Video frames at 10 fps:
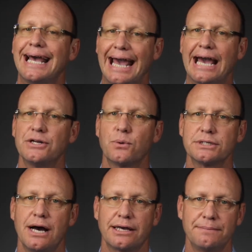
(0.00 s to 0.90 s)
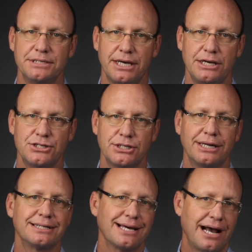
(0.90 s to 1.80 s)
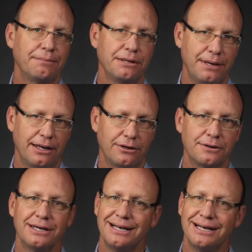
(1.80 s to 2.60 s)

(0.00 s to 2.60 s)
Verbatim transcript: and or documentation in a timely manner,